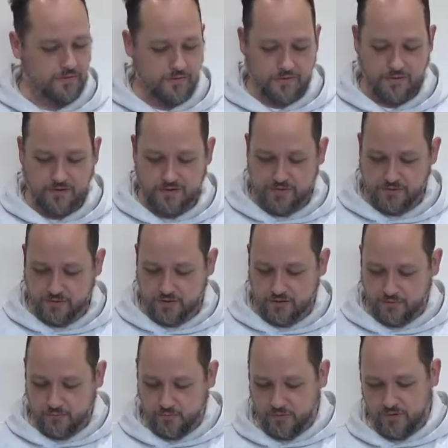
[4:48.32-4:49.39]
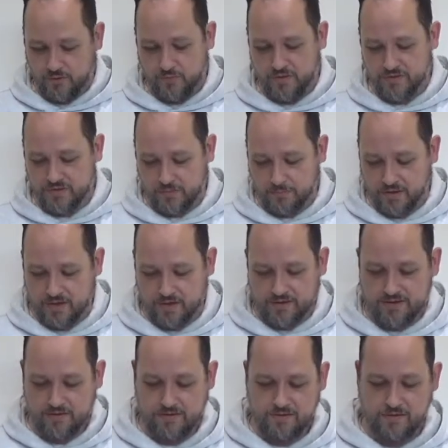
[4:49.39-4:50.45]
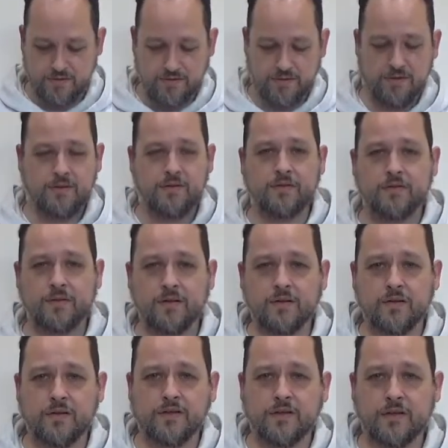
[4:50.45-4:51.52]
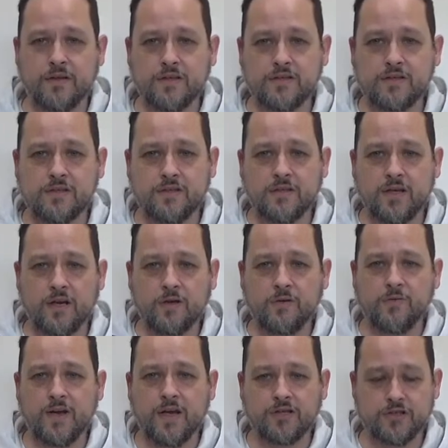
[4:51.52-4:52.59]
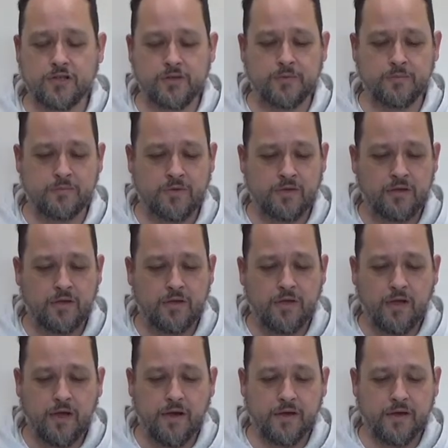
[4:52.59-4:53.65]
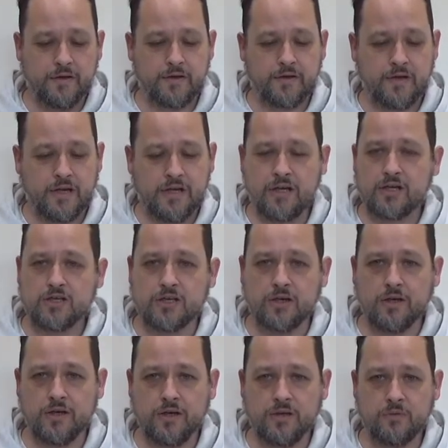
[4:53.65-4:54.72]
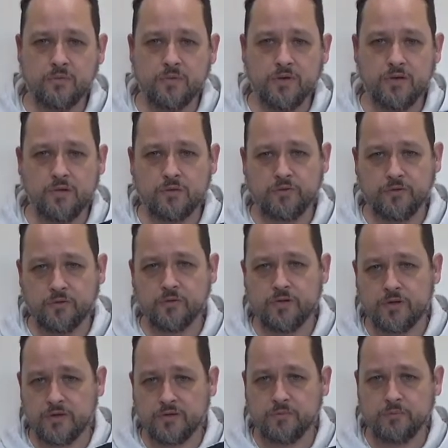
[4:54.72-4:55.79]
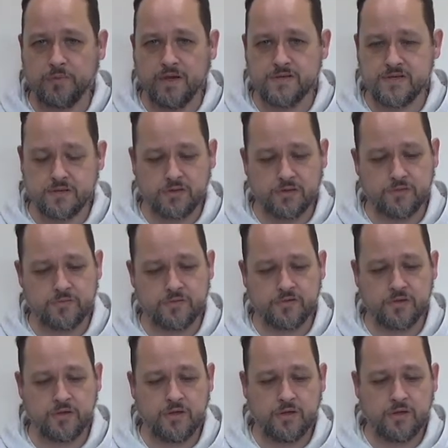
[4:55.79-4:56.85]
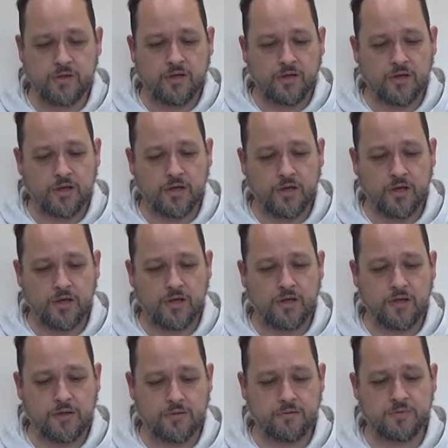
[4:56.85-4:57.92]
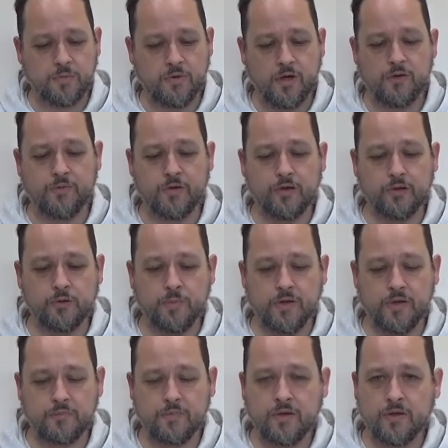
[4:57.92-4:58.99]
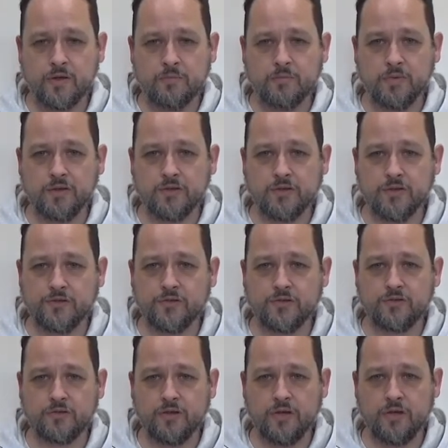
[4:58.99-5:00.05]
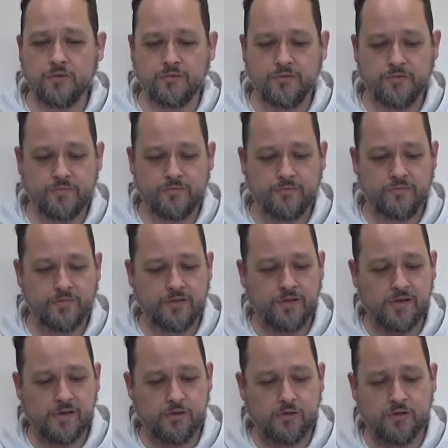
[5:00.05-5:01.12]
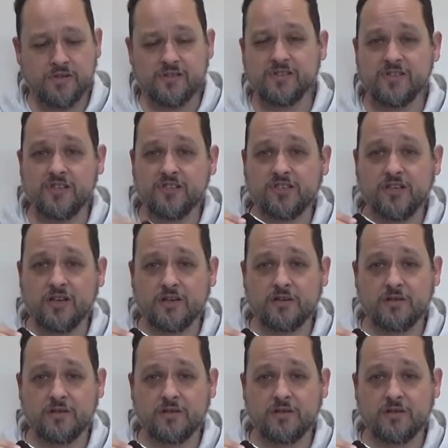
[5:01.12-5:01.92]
these were the ones I picked, so they got a nice yellow flash on them. And initially when I looked through at the different pairs of gloves, I was put off a little bit because of the look of the stitching,